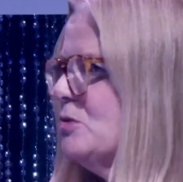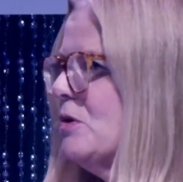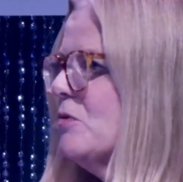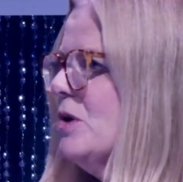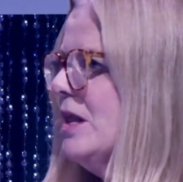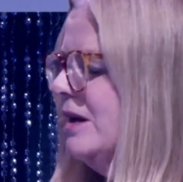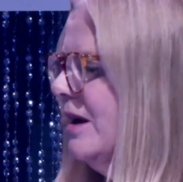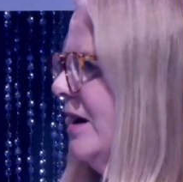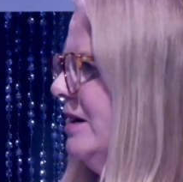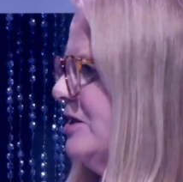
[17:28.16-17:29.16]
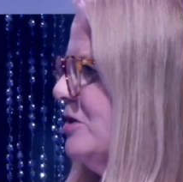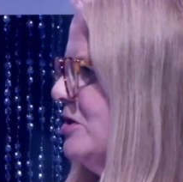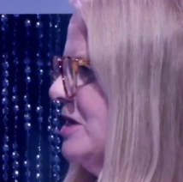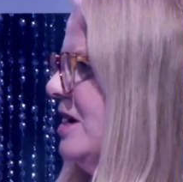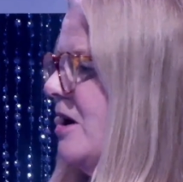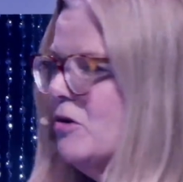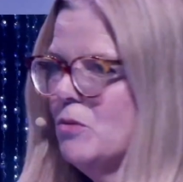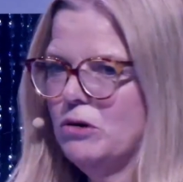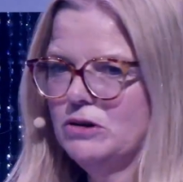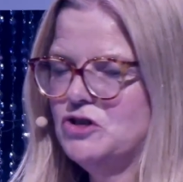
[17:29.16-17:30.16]
been really nice to see how the
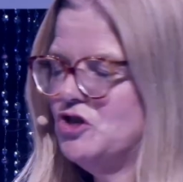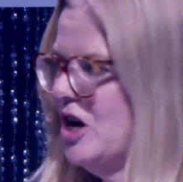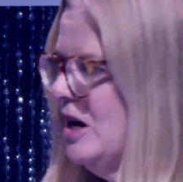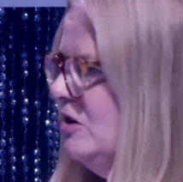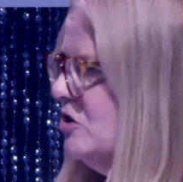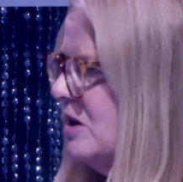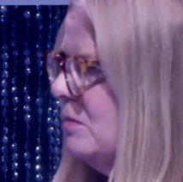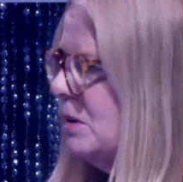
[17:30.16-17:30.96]
world has changed.